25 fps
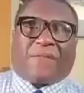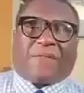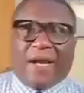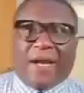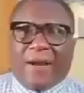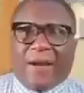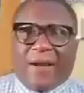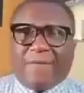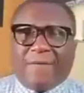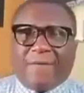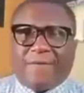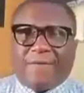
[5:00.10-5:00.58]

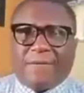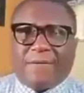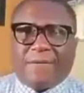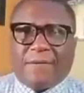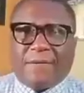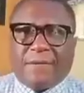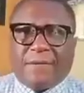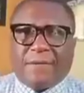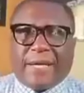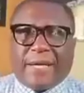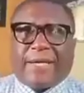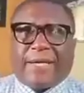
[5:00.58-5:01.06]
there
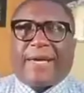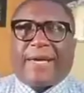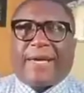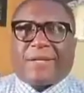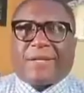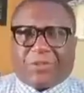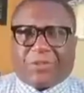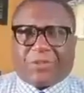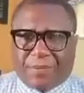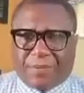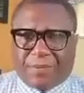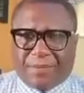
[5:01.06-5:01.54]
and
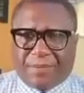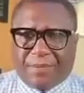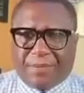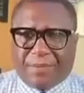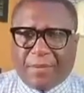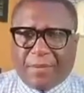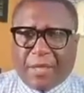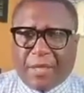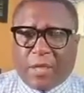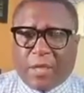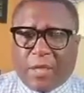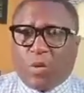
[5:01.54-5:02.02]
catch him.
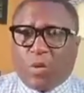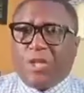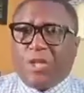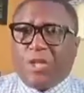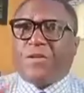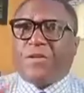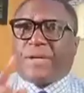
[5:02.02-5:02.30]
And when